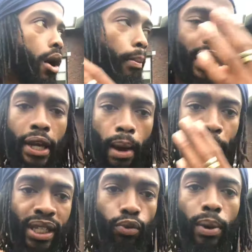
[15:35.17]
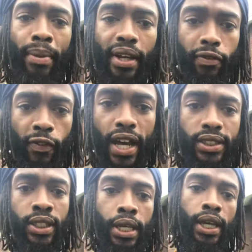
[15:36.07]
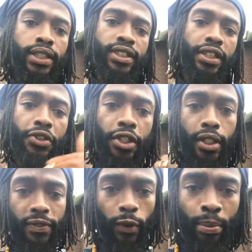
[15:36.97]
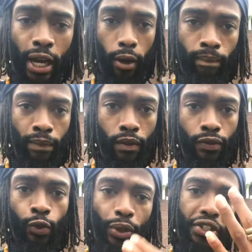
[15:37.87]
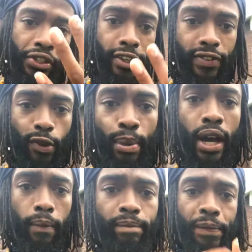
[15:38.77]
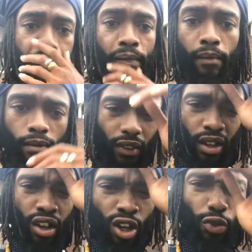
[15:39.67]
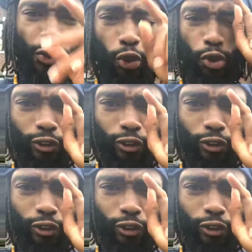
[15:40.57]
may not be what manifests 10 years from now, 3 years from now. Do you